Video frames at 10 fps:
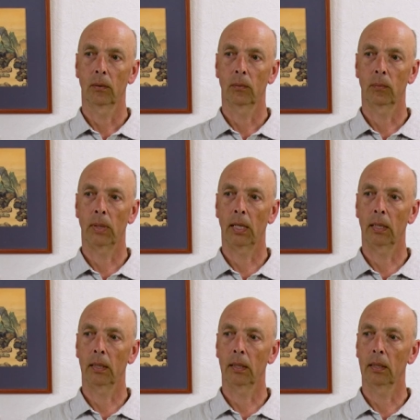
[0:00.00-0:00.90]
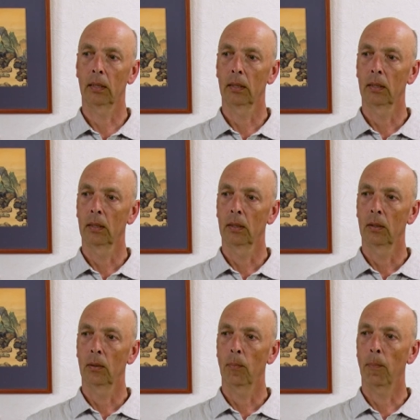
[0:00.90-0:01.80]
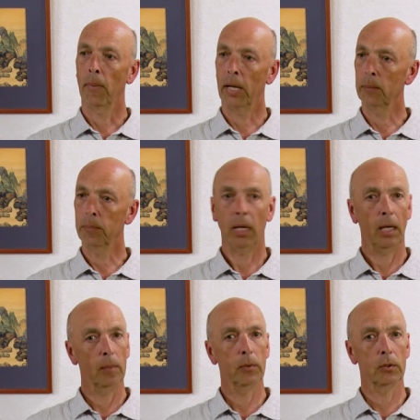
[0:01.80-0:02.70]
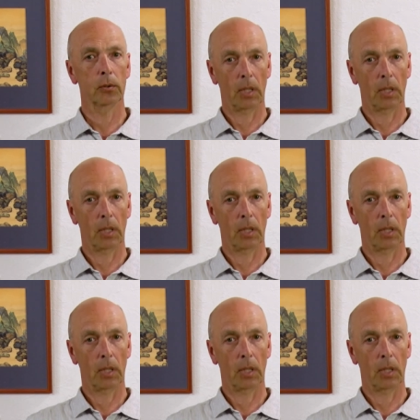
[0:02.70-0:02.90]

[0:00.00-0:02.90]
One might be able to